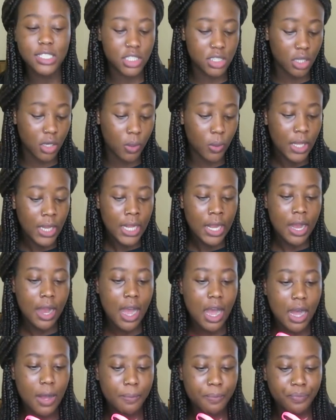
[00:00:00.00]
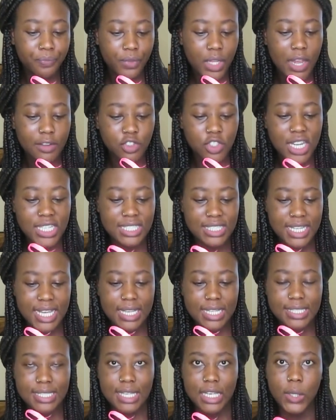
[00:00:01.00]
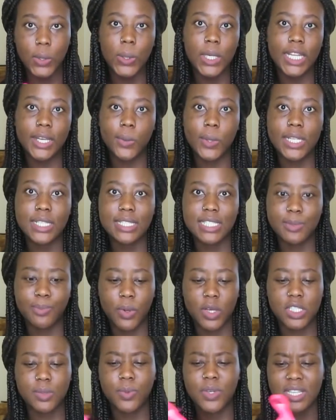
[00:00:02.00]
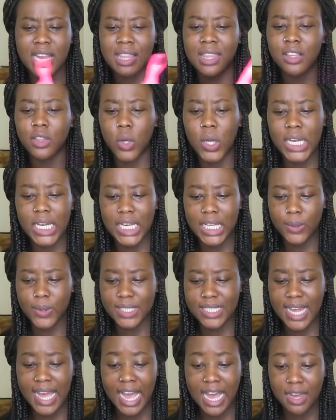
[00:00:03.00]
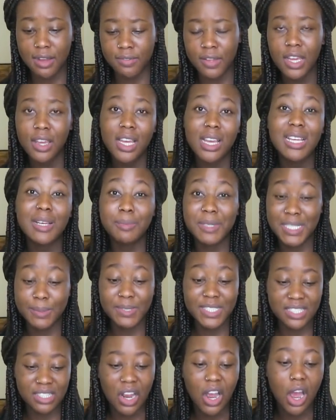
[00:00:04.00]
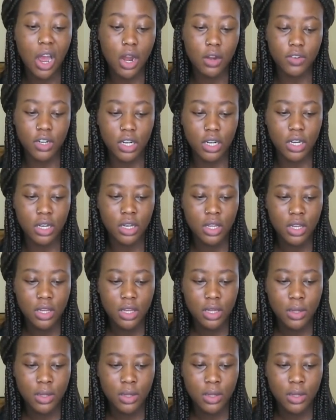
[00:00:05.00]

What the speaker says: So I've tried to take as little liquids as possible. So I think the only liquids I have is mascara,